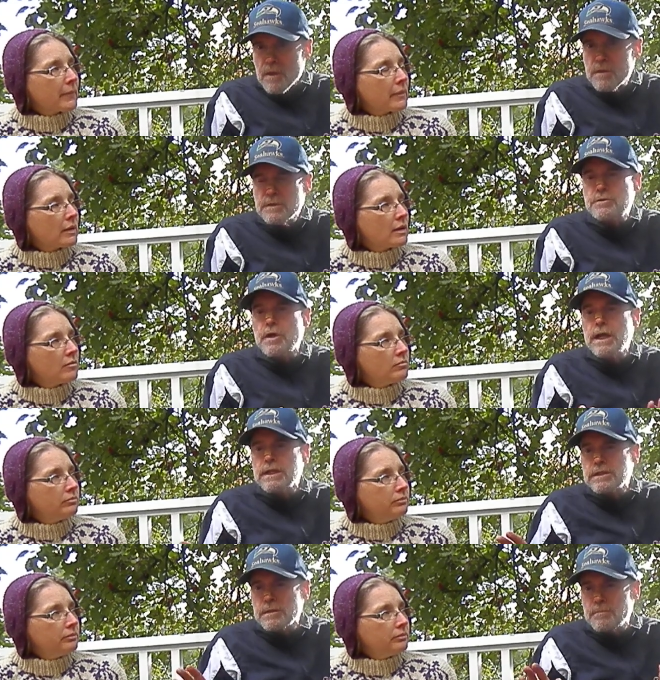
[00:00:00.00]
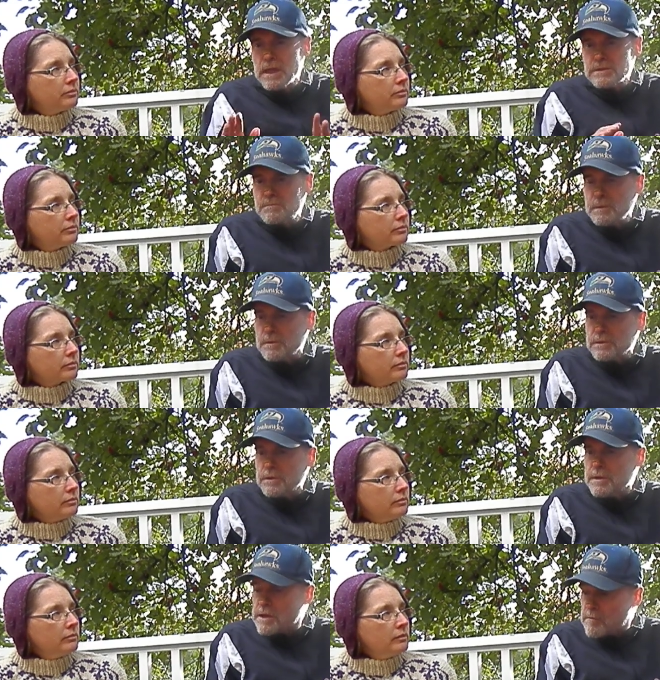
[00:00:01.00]
Speaker 1: you try to get the best people
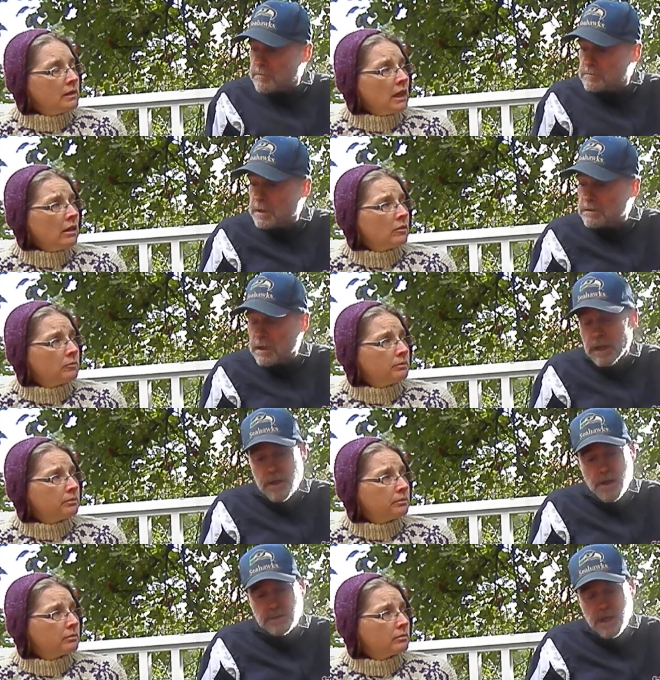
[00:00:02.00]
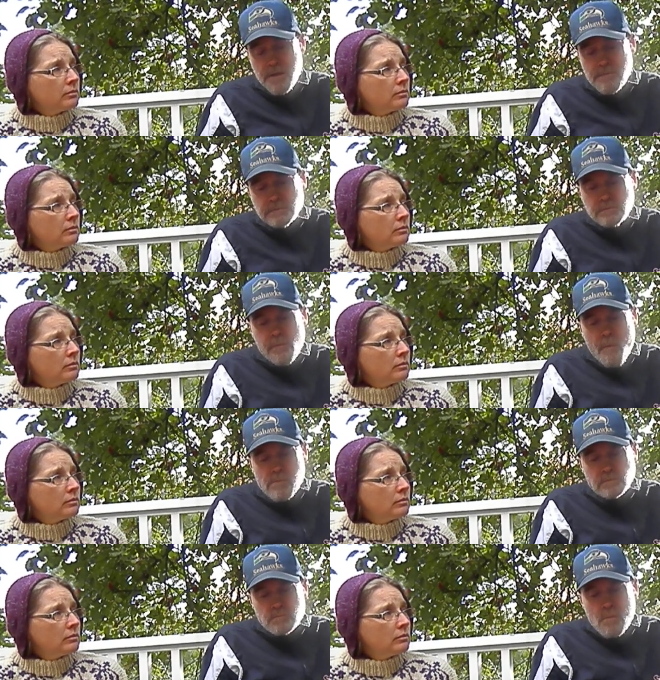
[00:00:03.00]
doing. Yeah. But like I said,
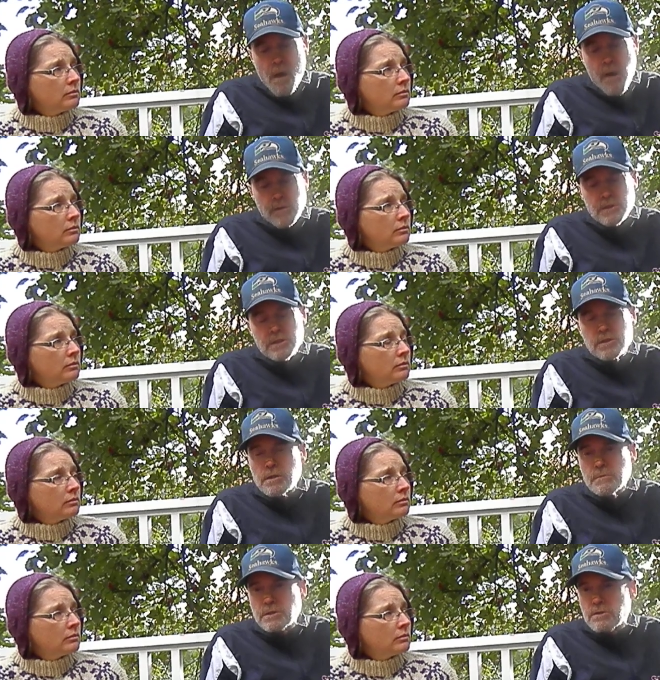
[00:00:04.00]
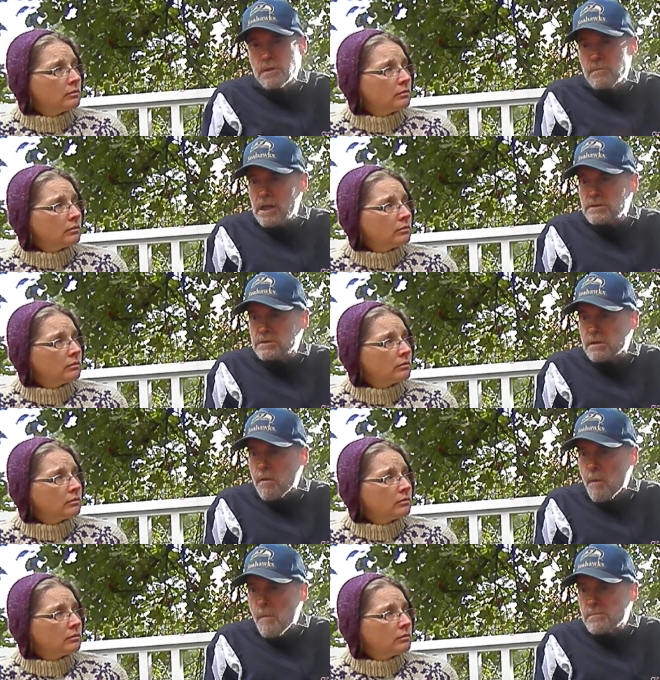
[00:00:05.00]
who determines who the best
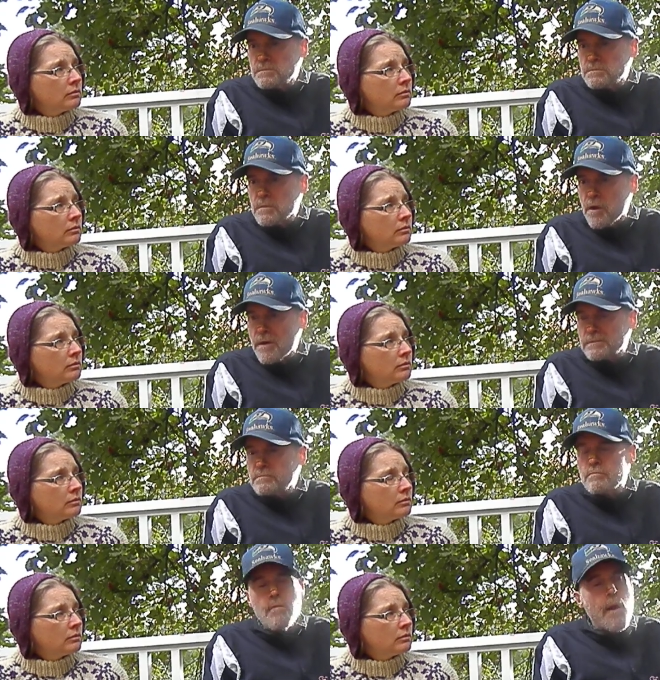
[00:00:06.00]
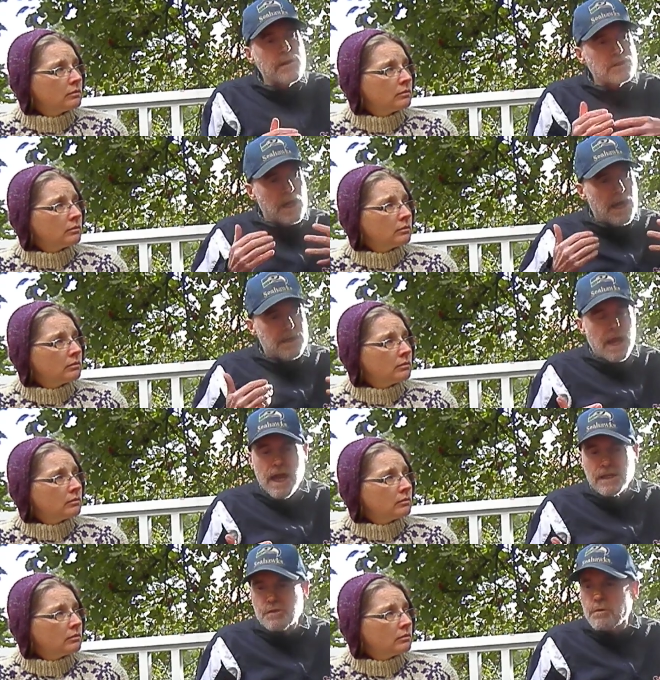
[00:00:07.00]
are there's an
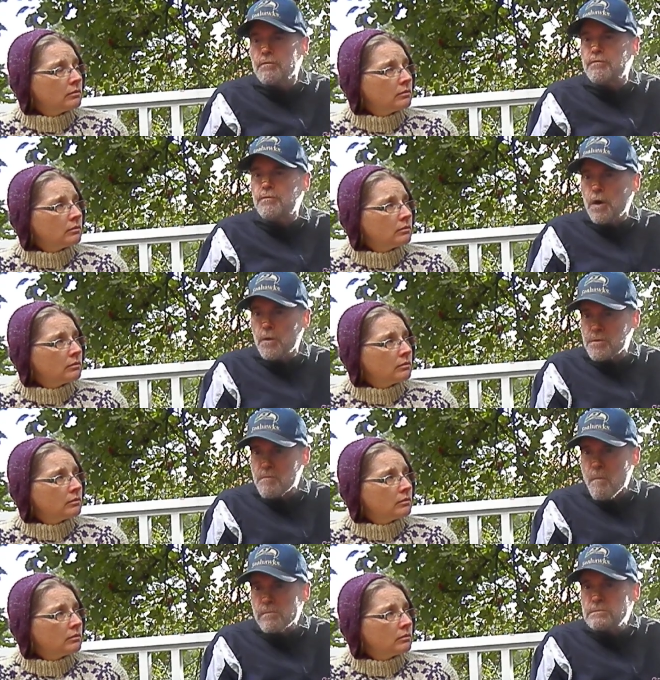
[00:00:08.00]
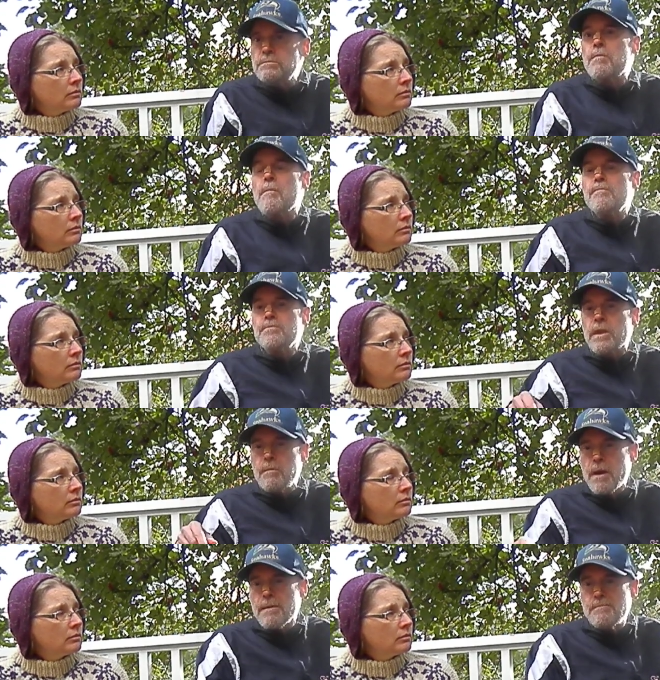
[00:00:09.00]
actual vote by